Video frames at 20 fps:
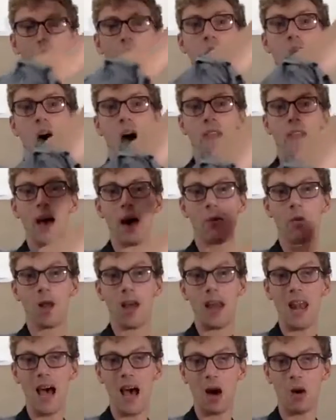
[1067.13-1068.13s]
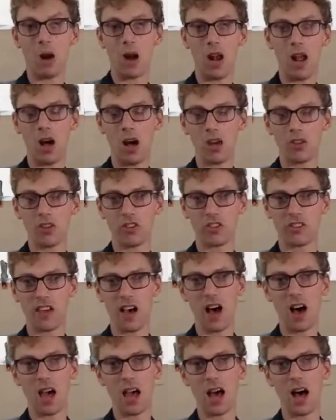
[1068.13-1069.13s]
and that will allow a larger
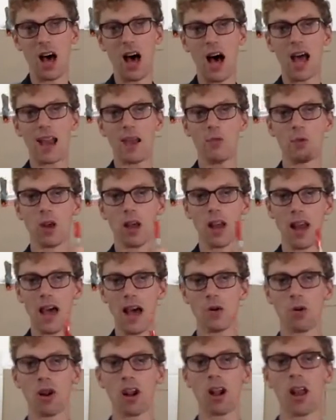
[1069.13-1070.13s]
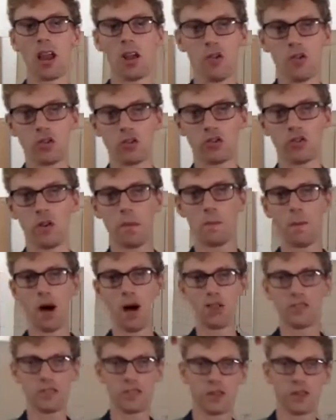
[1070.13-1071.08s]
tyre and it will allow clearance for mud.